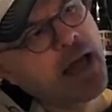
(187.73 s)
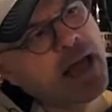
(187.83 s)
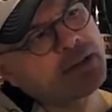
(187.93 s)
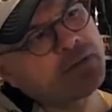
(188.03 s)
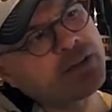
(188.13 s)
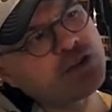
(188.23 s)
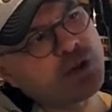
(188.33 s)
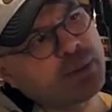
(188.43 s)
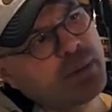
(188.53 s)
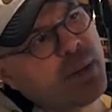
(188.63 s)
actively
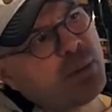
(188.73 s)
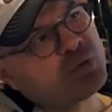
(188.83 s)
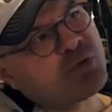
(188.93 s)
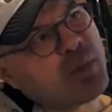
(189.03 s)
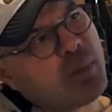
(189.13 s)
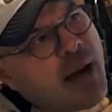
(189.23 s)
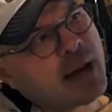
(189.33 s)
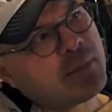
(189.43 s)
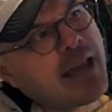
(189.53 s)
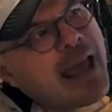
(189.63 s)
streaming bubbles from the
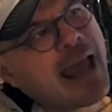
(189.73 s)
bottom,